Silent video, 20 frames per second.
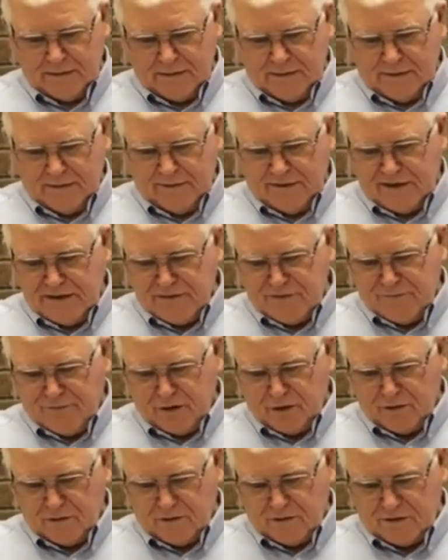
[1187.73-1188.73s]
These
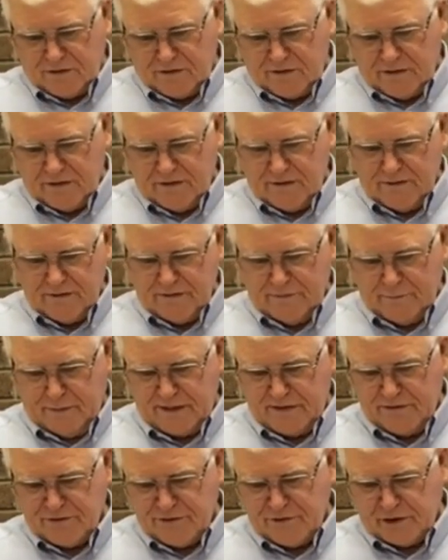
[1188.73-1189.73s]
folks who
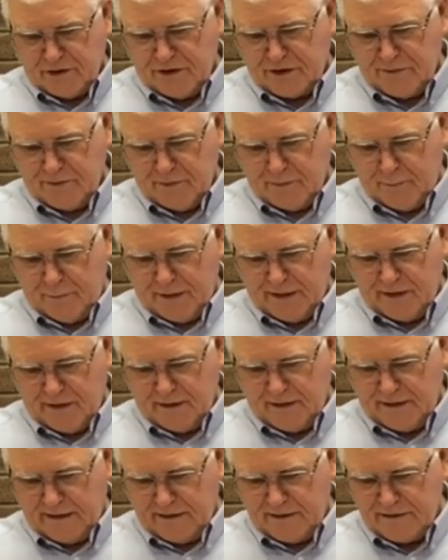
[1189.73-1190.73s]
make this argument
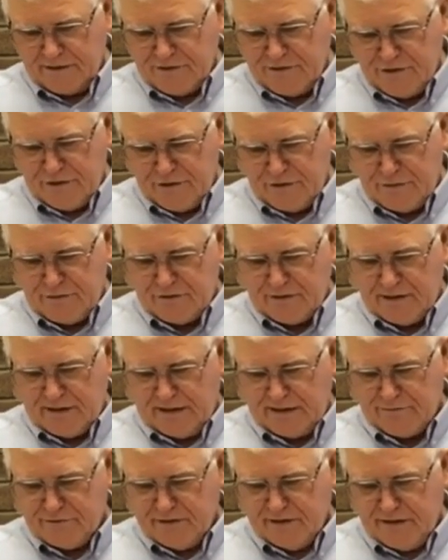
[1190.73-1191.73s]
parallel its use
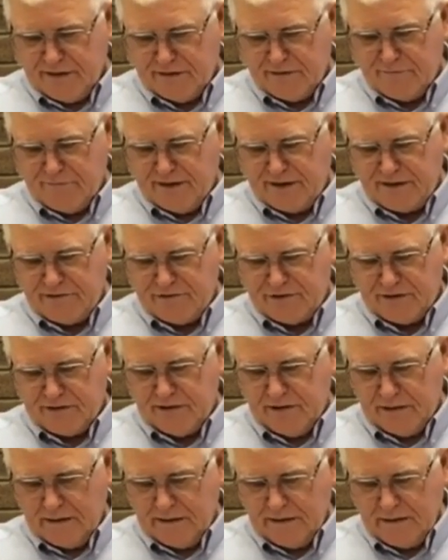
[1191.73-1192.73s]
as an
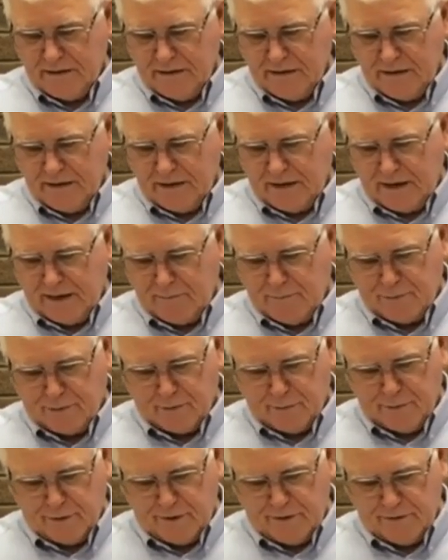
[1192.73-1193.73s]
innovation
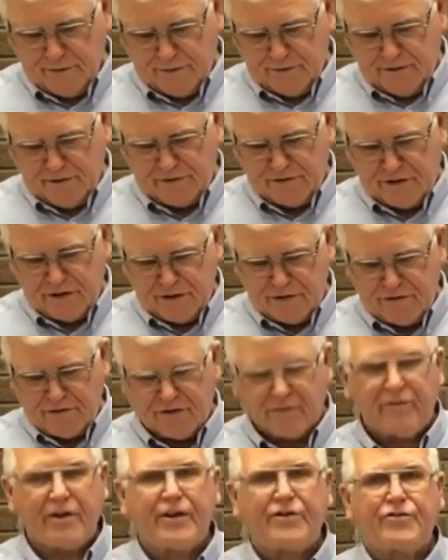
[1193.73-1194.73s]
comparable to the use
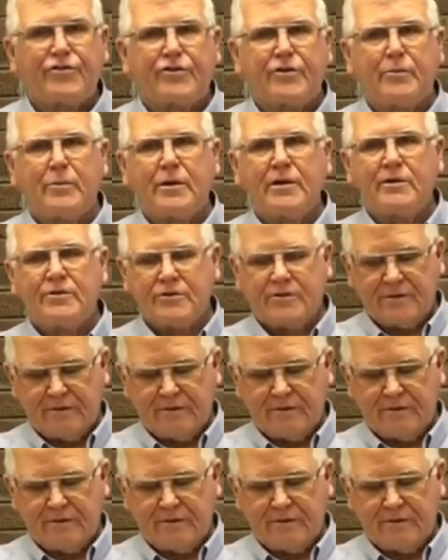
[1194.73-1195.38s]
of instruments.